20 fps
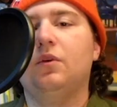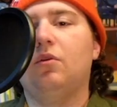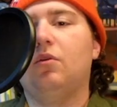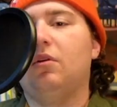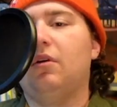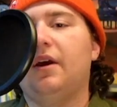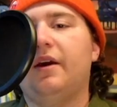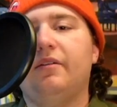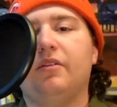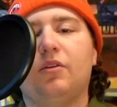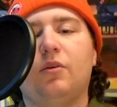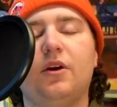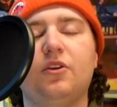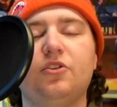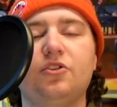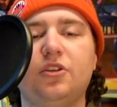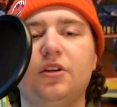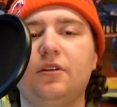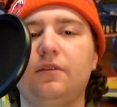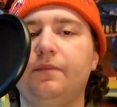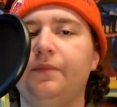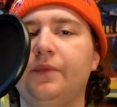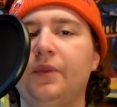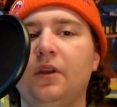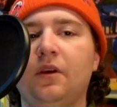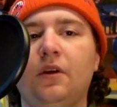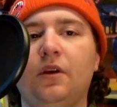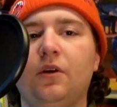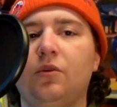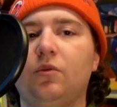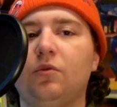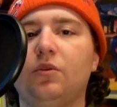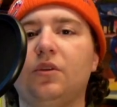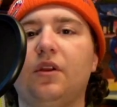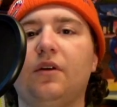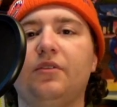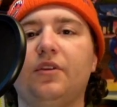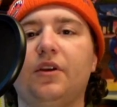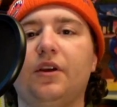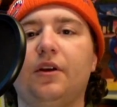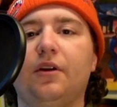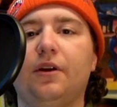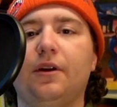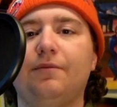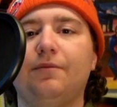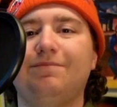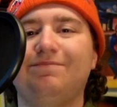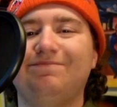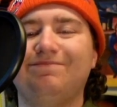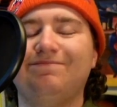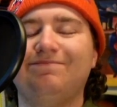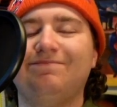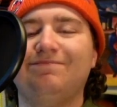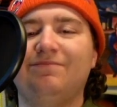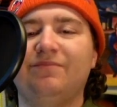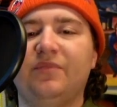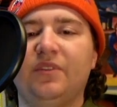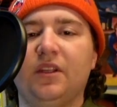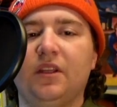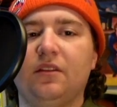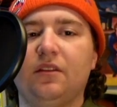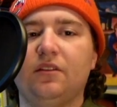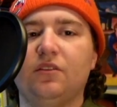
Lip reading: have a question, we'd love to hear it. This is